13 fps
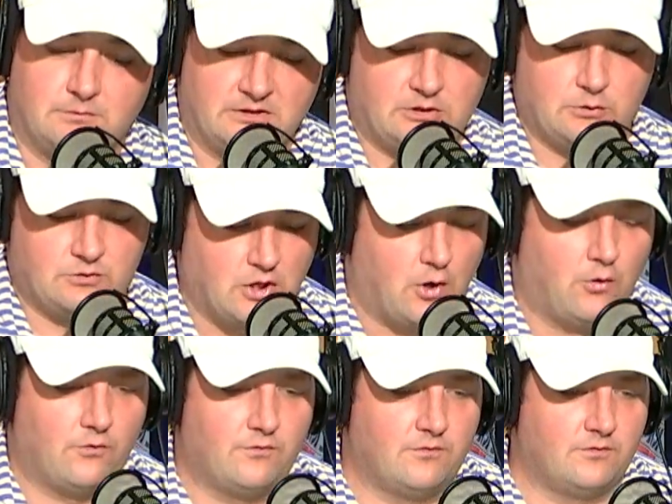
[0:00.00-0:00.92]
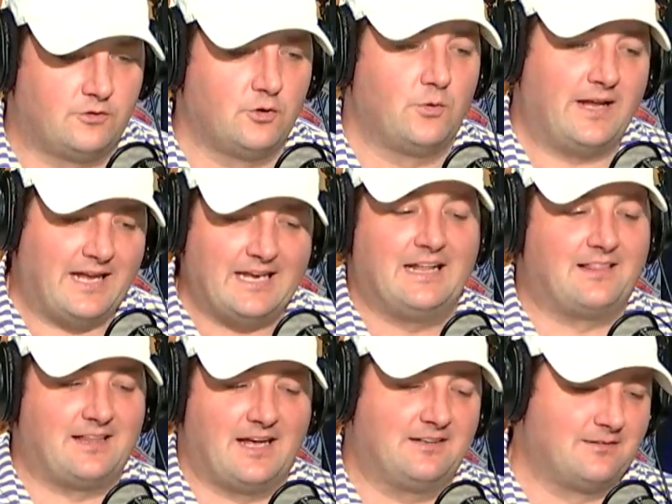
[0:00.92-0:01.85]
But you don't do
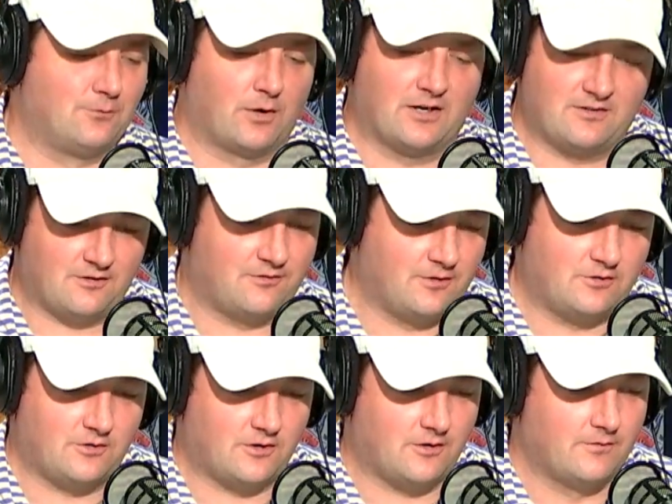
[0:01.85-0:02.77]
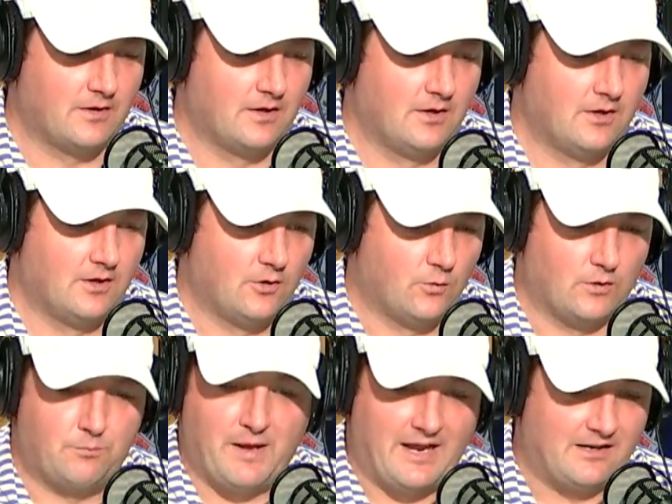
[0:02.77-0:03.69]
anything to mortgage your future
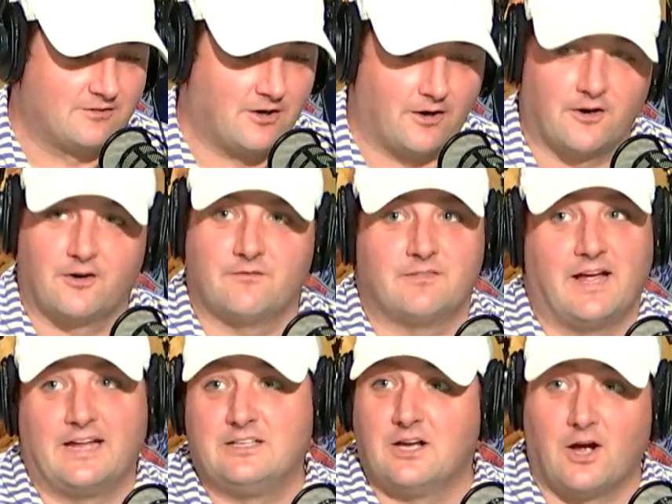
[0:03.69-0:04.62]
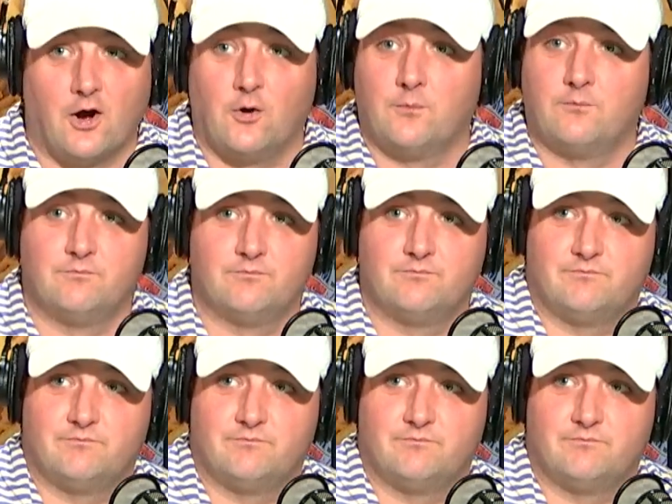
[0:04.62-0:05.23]
with Payton Turner, and you hope